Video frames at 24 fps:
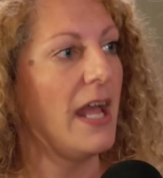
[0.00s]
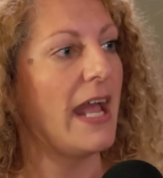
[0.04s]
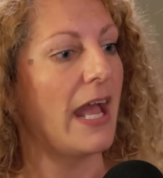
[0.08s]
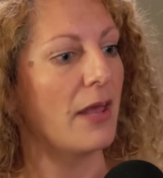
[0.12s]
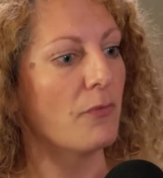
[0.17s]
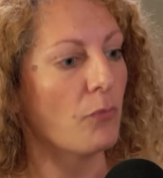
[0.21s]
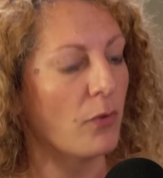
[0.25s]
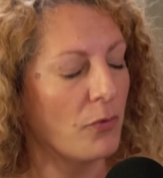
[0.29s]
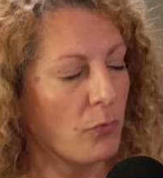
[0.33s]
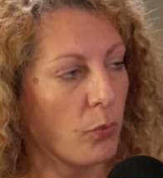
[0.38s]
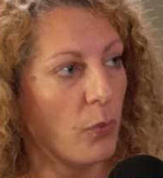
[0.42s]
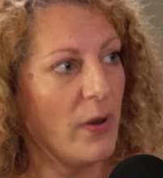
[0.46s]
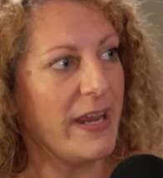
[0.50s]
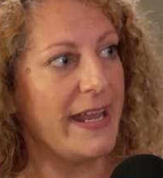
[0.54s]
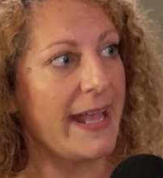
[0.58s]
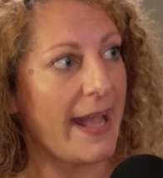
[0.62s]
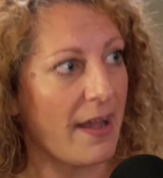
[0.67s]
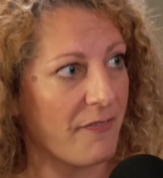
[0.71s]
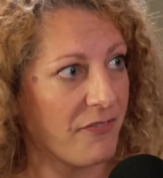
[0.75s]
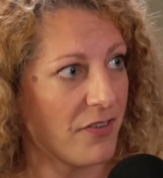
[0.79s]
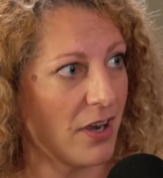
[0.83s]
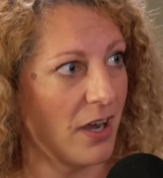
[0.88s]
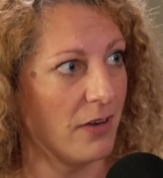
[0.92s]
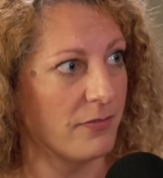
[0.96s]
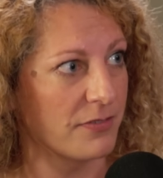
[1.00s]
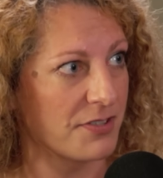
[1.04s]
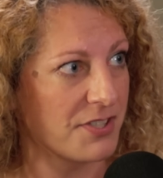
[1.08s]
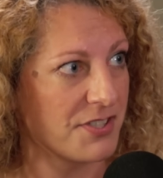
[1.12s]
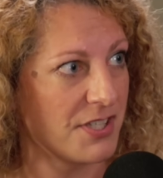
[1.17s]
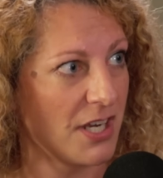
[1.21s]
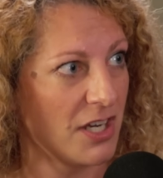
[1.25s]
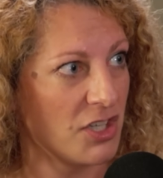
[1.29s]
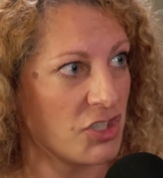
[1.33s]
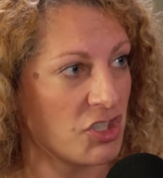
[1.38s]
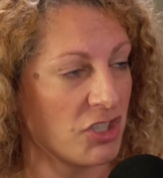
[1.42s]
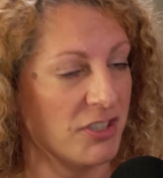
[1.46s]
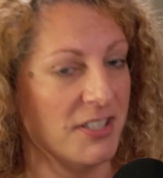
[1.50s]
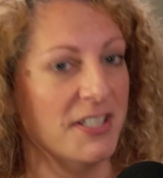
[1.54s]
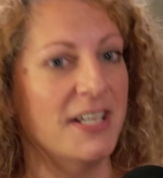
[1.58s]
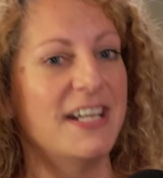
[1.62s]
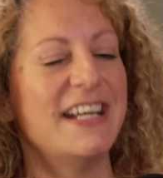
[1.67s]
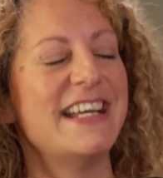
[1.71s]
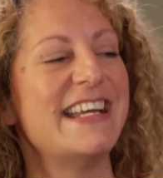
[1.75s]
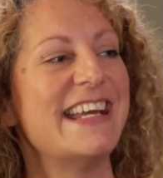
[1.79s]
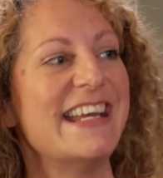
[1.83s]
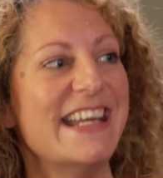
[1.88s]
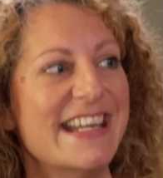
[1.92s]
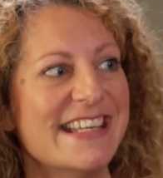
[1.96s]
And when we have conversation,
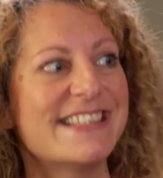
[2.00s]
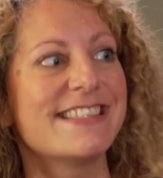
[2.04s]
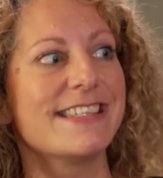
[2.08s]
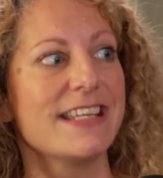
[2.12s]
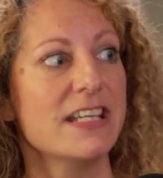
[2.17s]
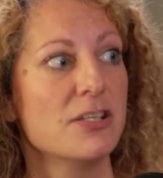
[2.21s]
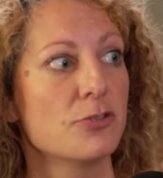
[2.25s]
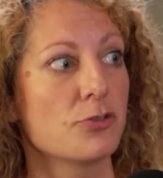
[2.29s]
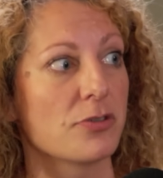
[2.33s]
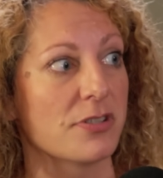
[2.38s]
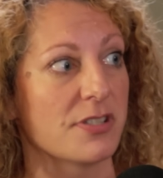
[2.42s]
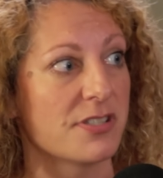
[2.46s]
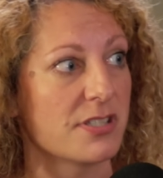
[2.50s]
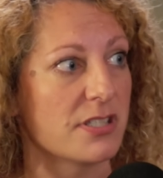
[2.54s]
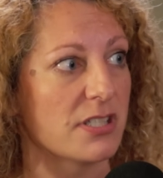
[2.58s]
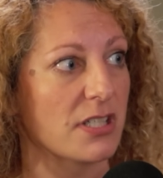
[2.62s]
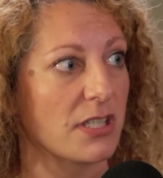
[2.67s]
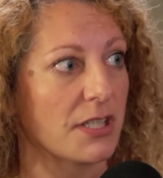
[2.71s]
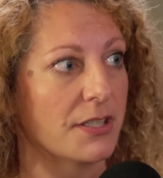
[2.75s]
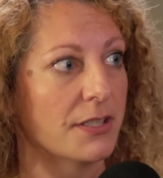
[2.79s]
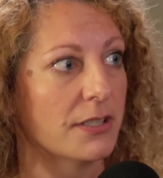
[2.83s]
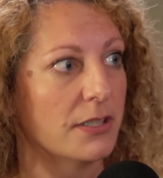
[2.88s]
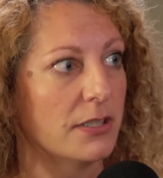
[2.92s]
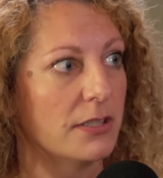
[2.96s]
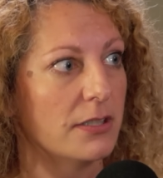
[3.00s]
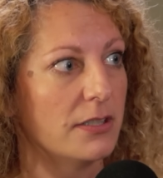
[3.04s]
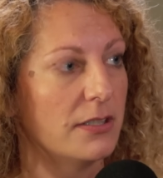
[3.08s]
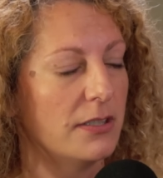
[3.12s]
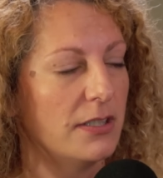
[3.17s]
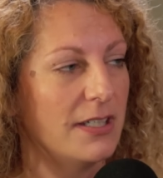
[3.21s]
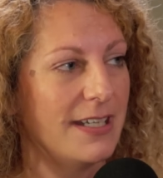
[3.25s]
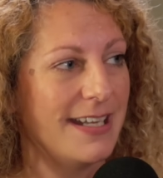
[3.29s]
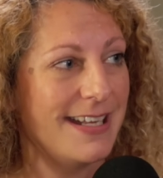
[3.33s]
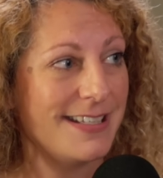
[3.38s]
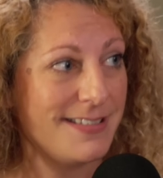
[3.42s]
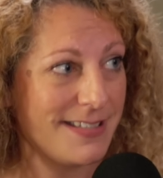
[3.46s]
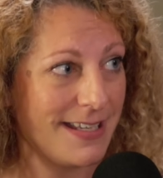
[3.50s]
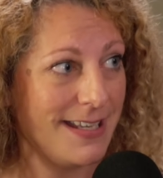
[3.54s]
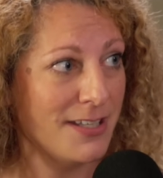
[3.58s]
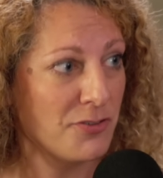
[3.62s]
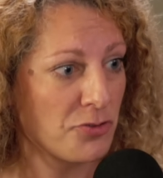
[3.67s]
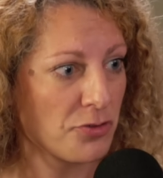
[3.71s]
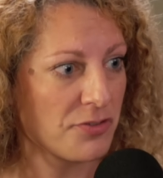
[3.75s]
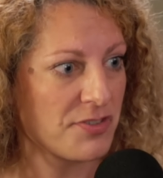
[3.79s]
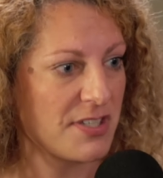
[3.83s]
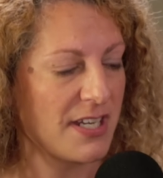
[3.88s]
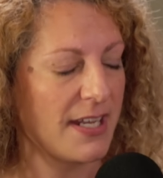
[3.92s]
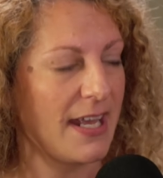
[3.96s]
it's interesting. Mm-hmm. It's
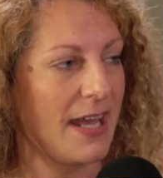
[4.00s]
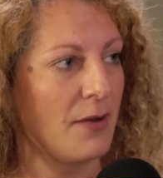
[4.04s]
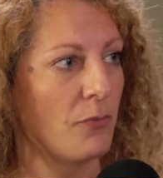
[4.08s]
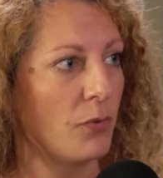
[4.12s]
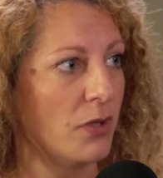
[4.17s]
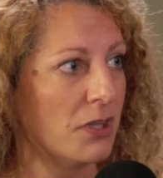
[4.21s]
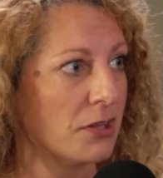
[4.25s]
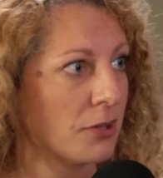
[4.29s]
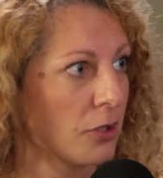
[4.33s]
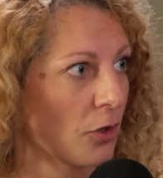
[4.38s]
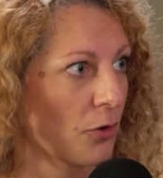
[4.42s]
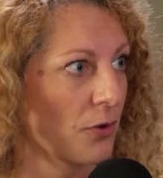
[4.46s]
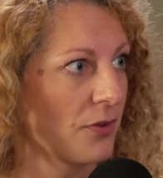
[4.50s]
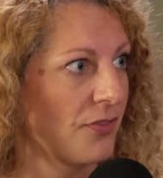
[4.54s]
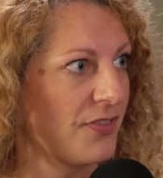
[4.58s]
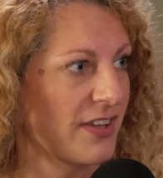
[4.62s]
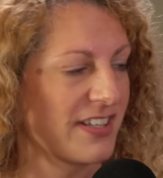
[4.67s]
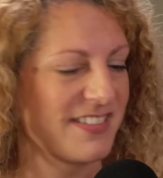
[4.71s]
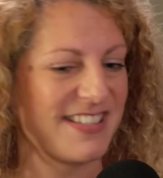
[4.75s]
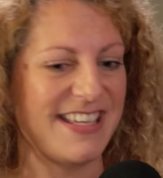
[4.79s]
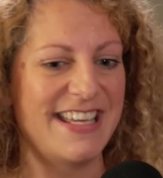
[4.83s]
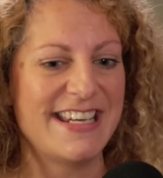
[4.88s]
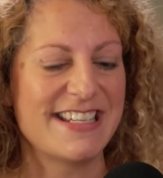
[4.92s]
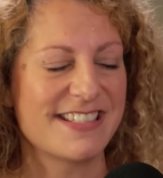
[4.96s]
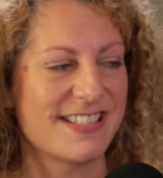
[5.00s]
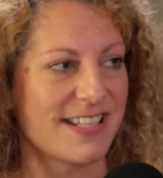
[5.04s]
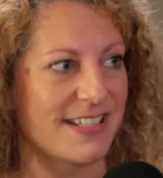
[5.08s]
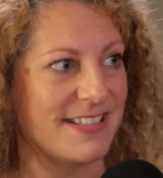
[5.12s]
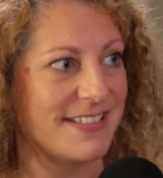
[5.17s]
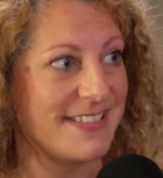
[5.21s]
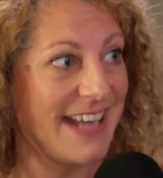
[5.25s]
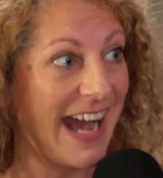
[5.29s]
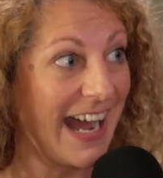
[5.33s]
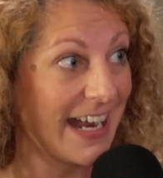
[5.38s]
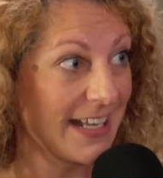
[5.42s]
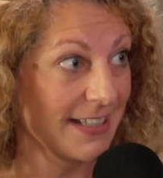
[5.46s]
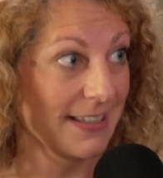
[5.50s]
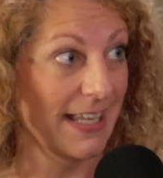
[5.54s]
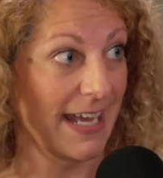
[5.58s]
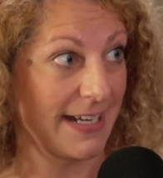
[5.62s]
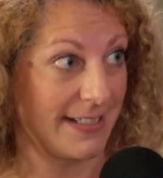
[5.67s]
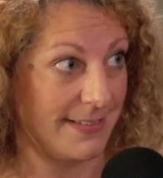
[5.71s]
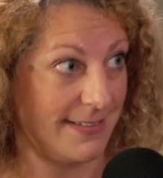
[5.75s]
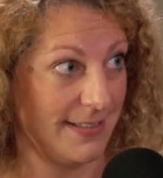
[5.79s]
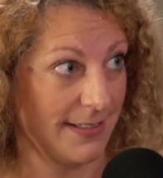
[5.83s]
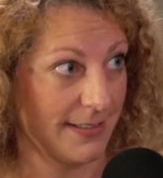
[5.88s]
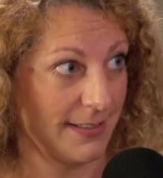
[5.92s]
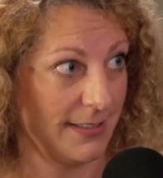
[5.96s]
interesting and we learn things. It is a
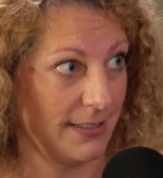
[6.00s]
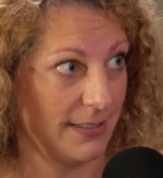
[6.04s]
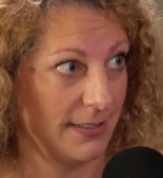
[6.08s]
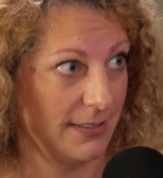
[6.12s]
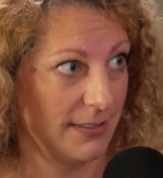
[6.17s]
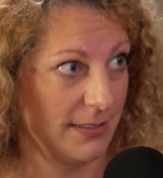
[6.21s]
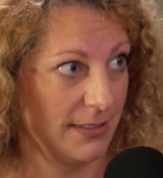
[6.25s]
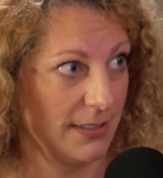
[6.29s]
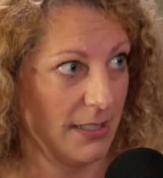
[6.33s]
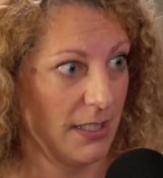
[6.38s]
dialectic.